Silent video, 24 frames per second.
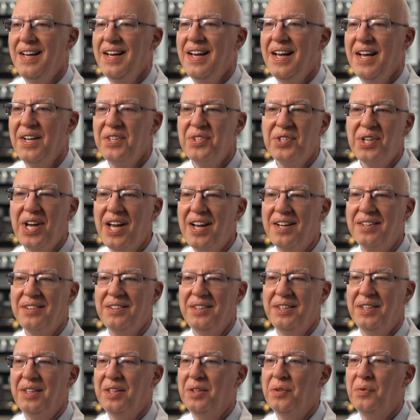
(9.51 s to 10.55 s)
At
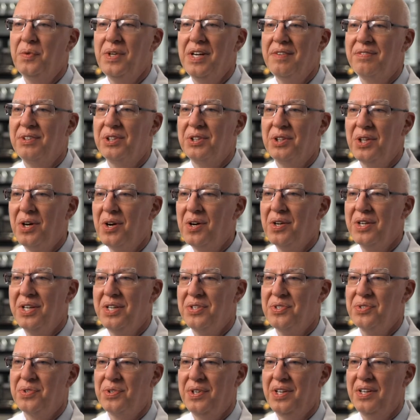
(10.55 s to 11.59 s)
Shaklee, we have a long
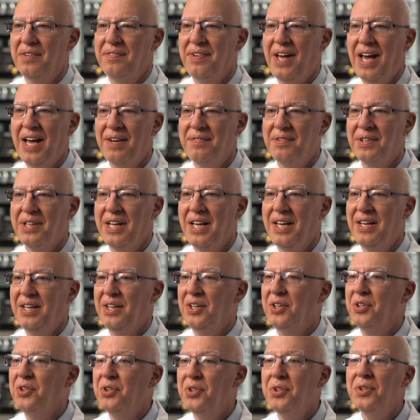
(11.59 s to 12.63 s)
history of
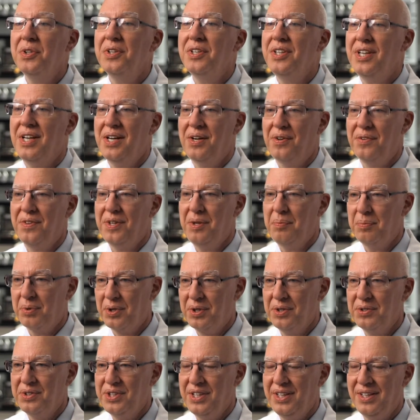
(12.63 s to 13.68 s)
advocating good, healthy
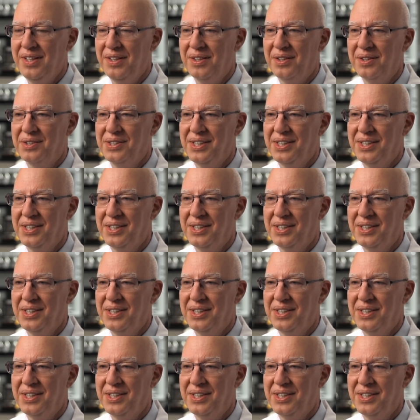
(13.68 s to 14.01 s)
protein in our